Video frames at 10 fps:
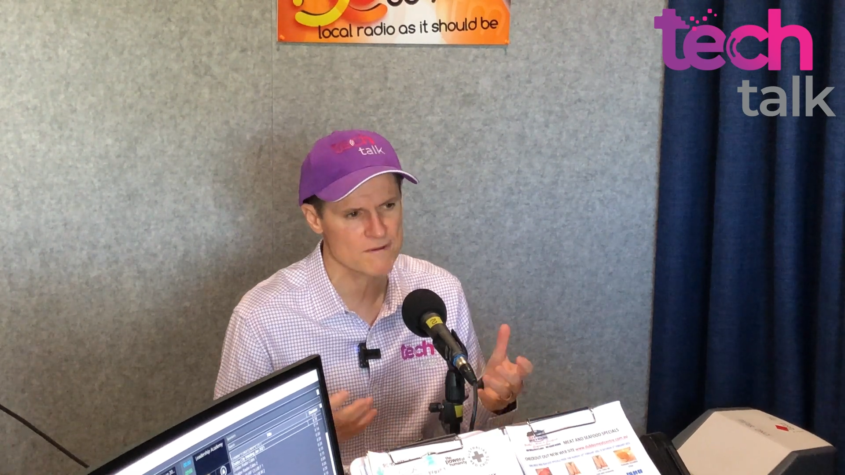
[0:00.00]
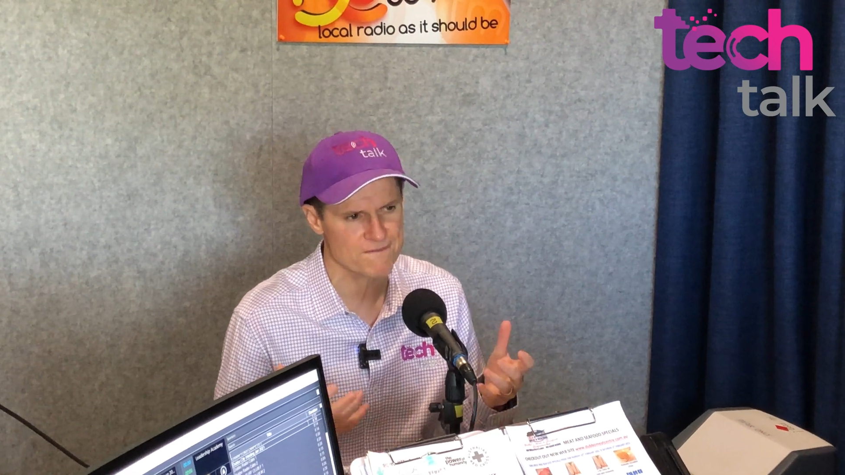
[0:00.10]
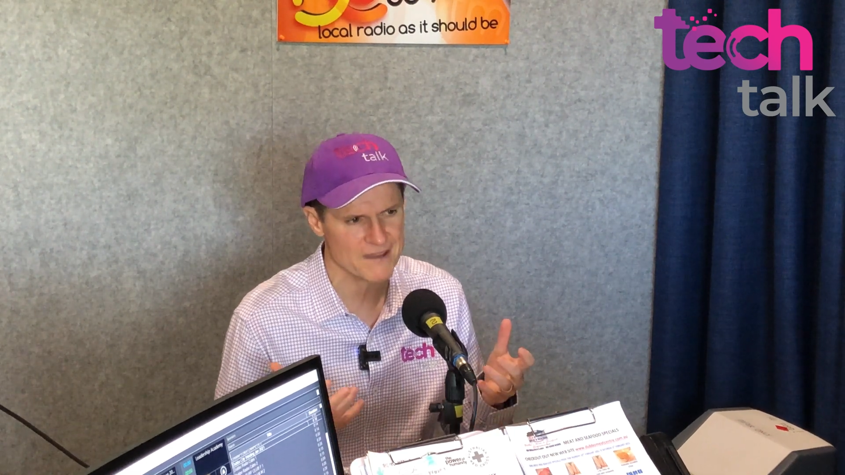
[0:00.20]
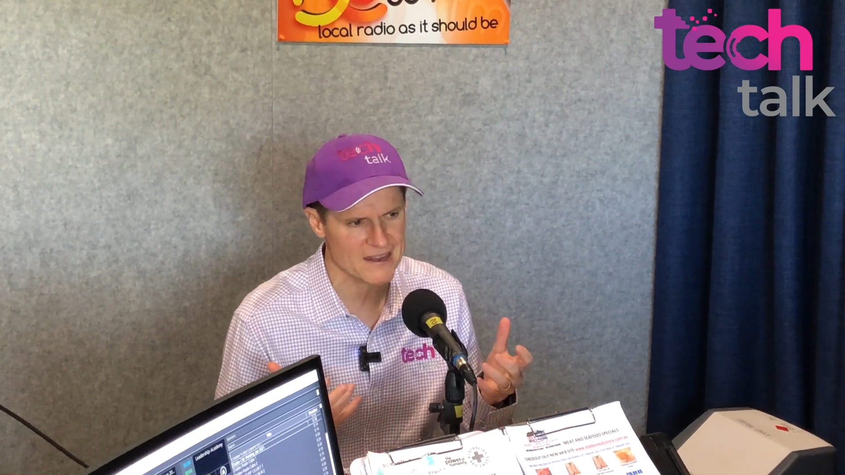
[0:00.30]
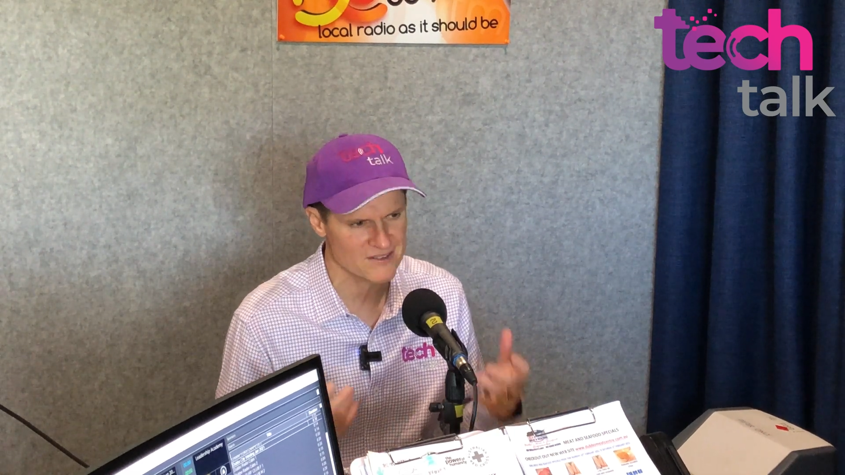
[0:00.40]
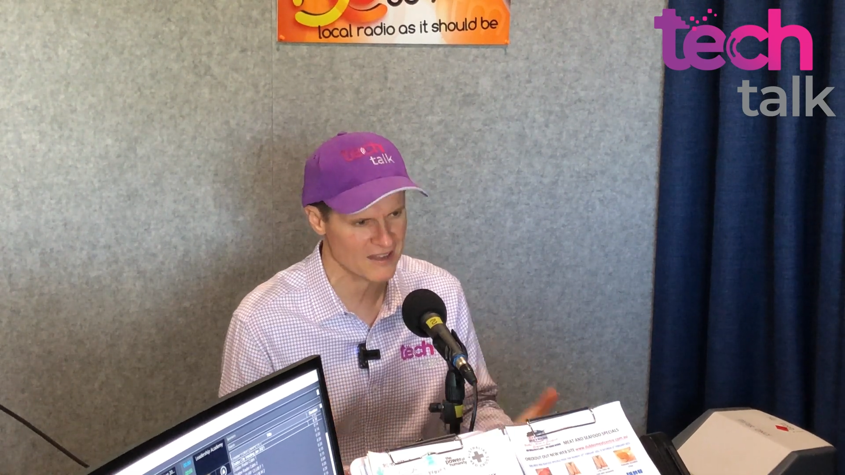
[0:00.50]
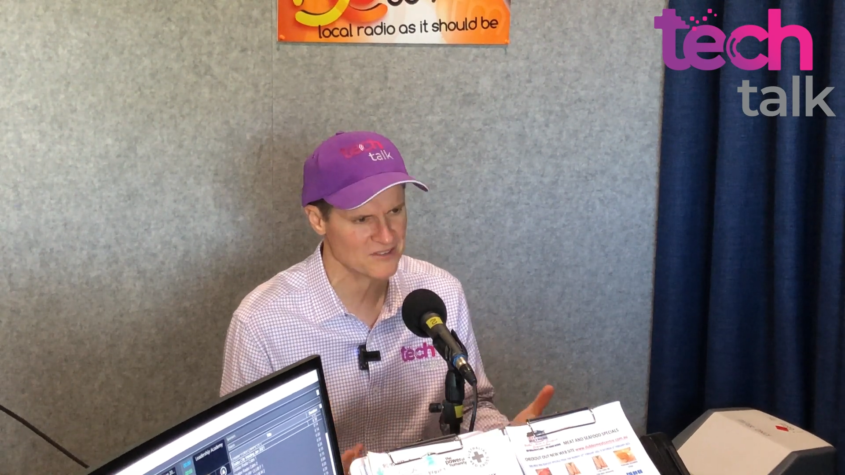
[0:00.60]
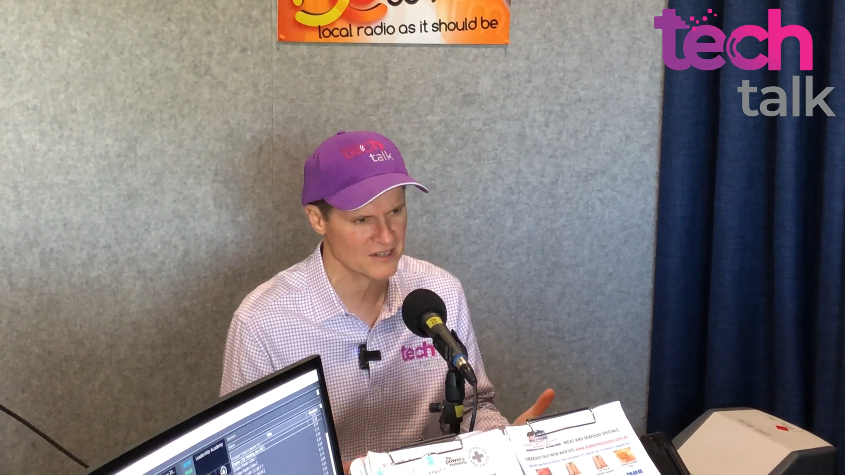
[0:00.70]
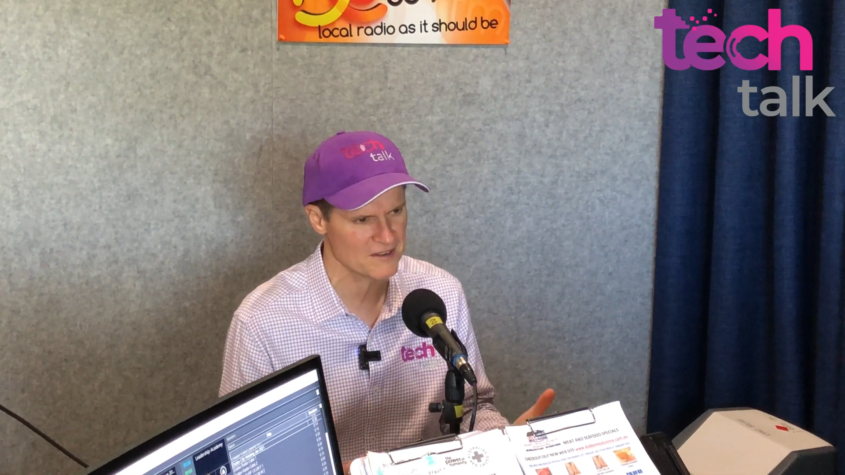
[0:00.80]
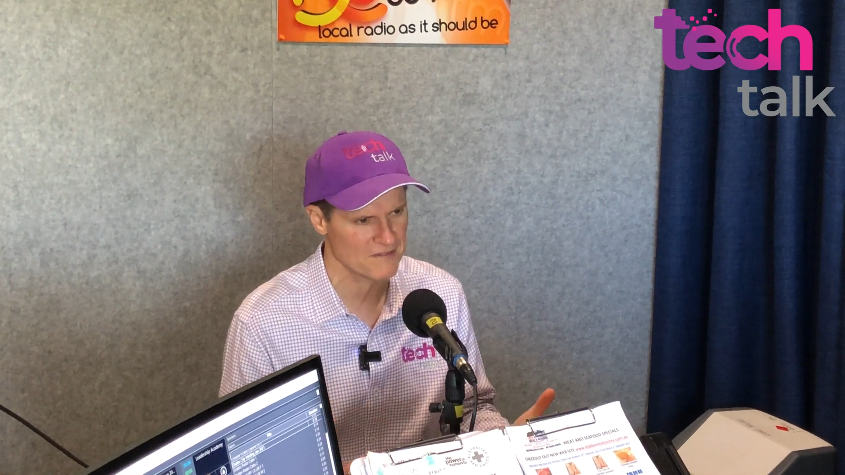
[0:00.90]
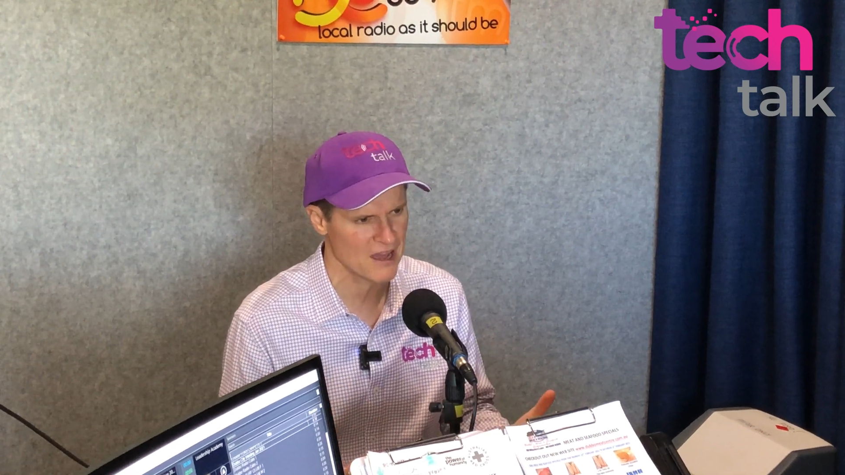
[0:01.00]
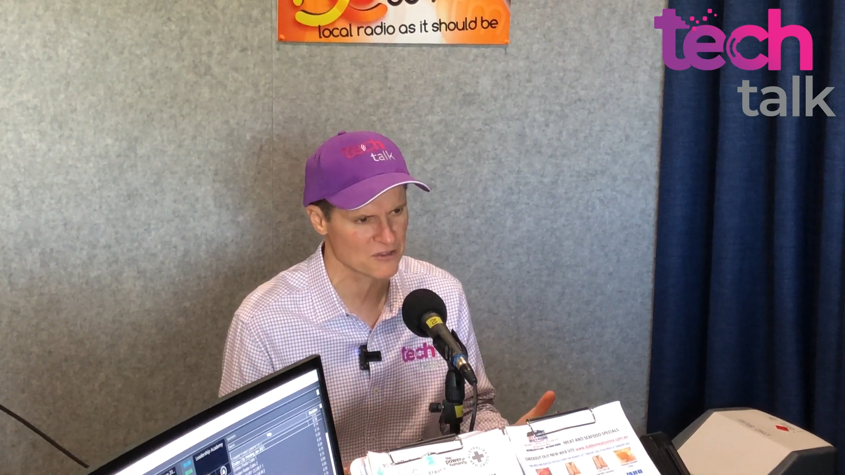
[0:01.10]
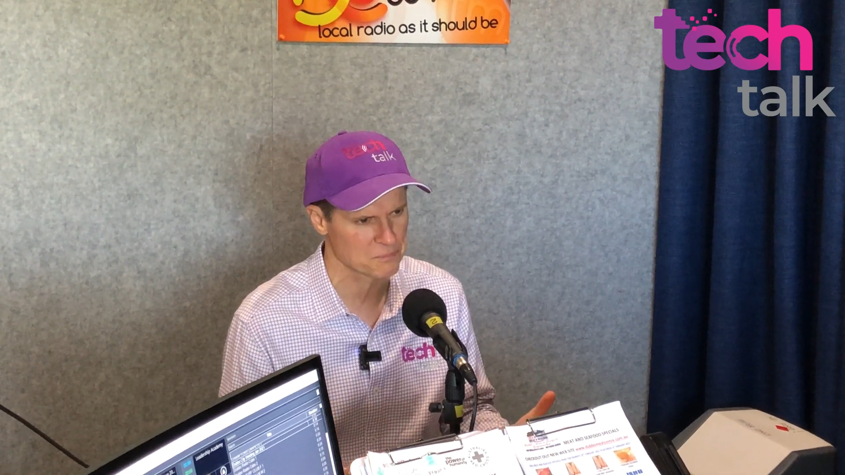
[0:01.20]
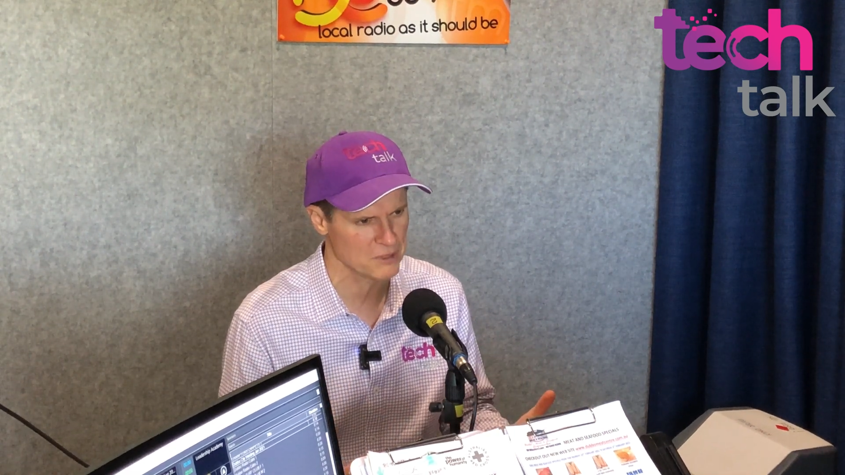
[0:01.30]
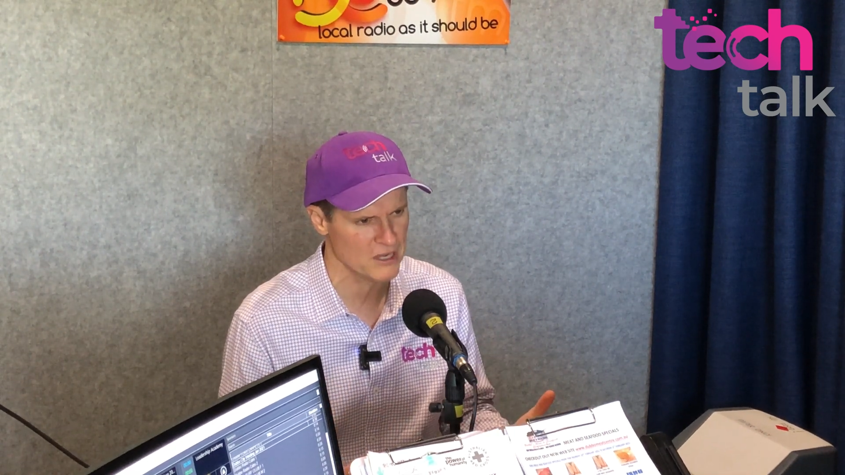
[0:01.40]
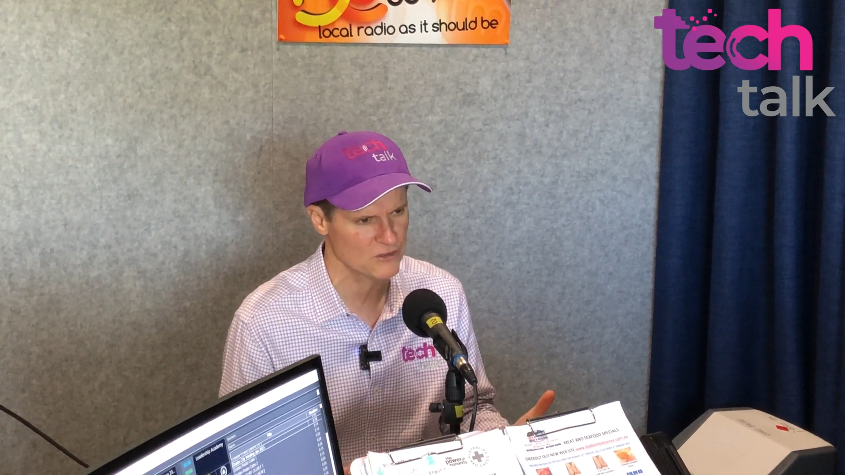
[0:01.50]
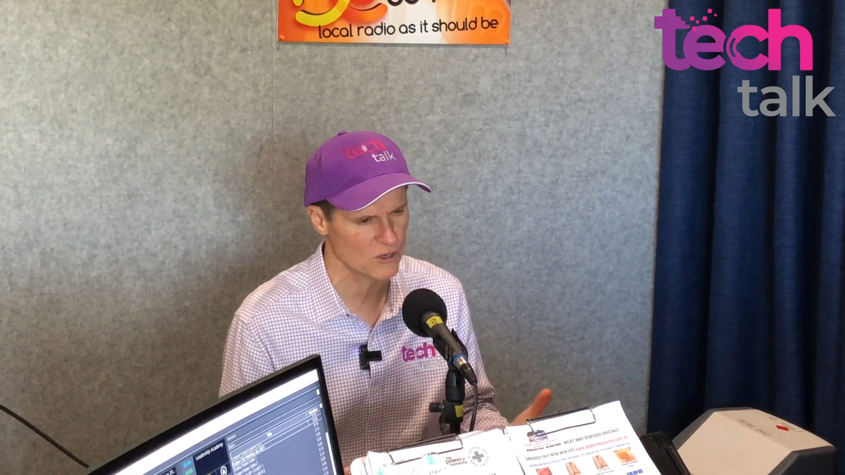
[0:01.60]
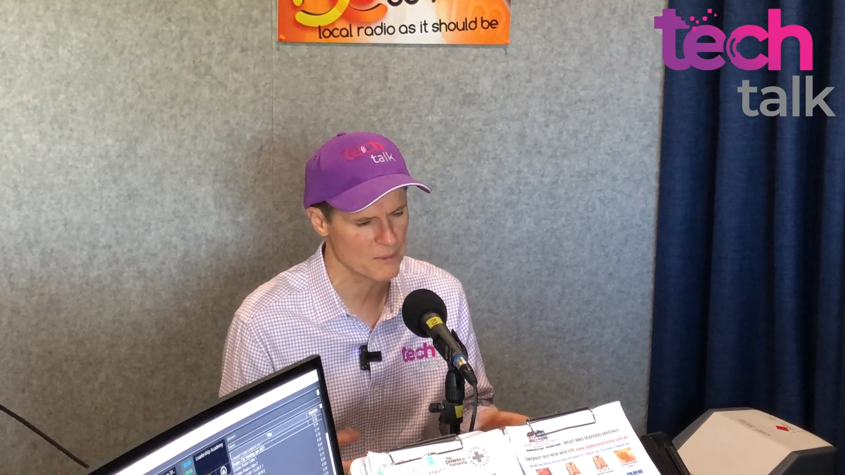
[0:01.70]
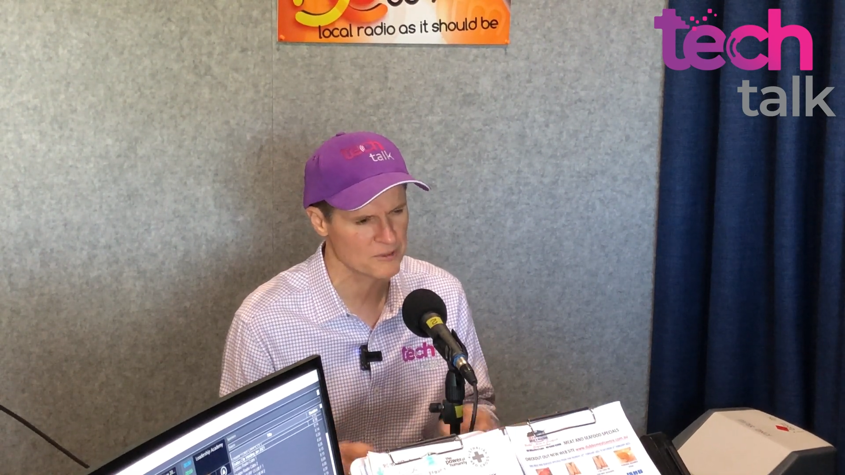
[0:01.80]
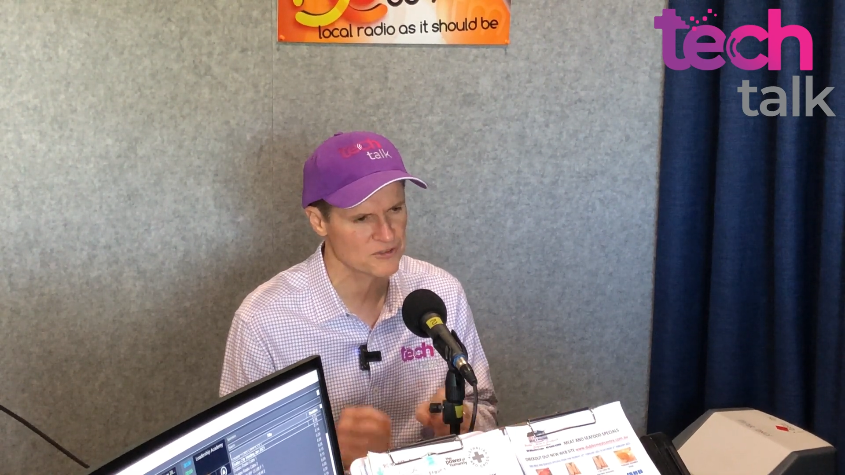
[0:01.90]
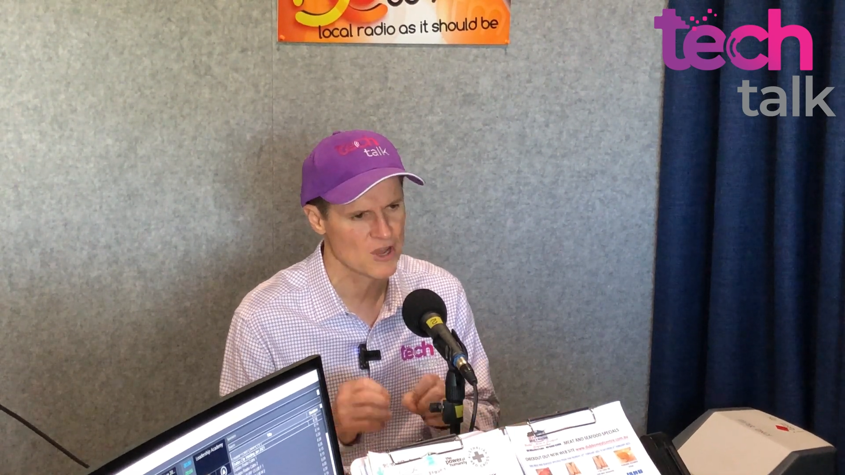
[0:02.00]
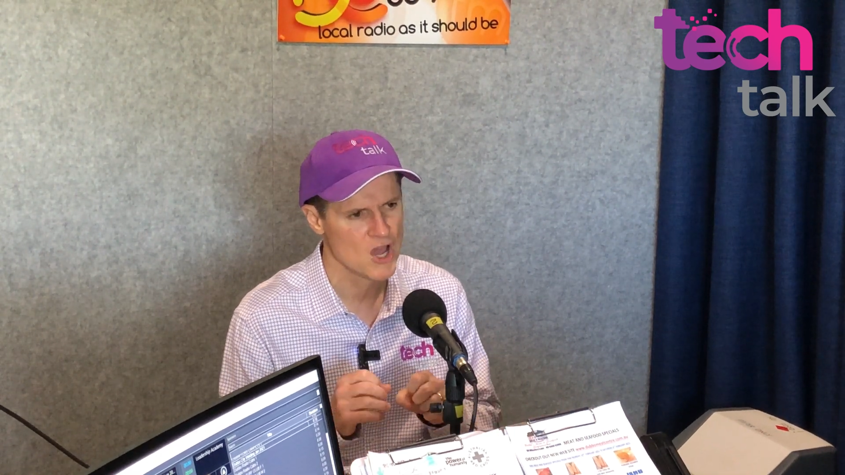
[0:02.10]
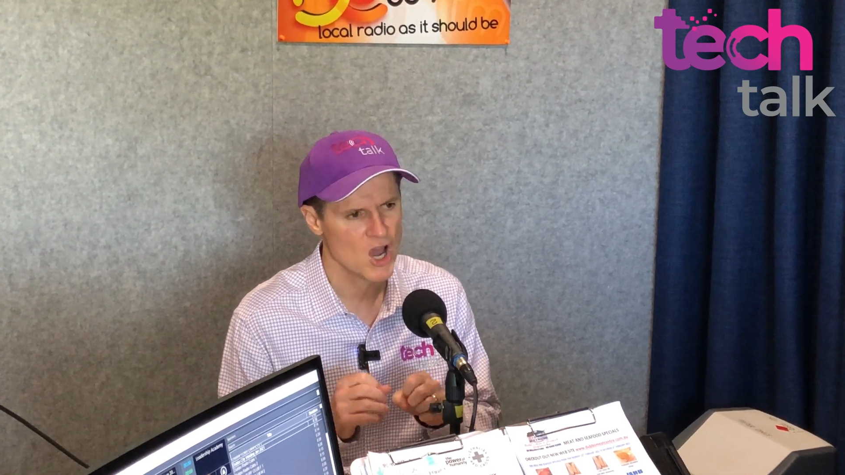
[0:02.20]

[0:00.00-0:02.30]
fantastically fast speed typist,